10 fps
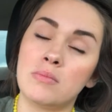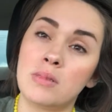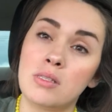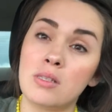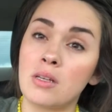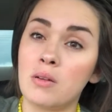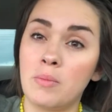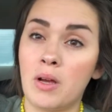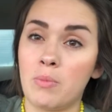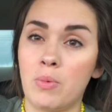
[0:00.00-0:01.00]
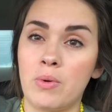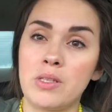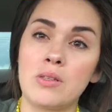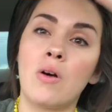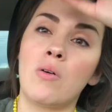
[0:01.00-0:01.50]
This isn't going to be our
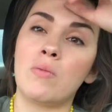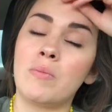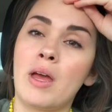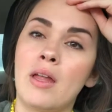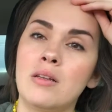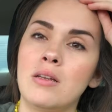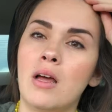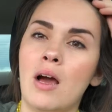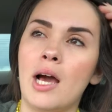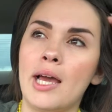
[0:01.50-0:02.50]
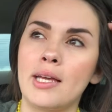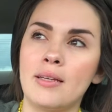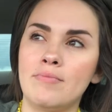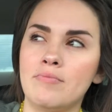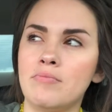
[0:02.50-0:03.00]
boys' home. And
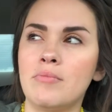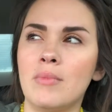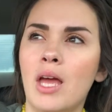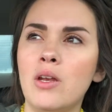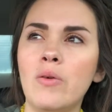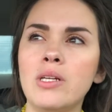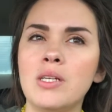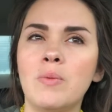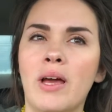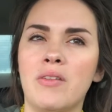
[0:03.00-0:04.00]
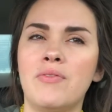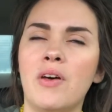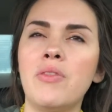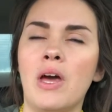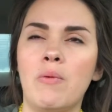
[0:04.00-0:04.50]
I had no idea why I
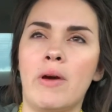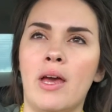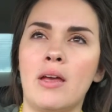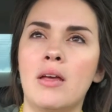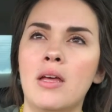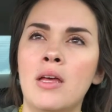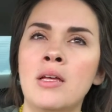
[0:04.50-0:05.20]
felt that way.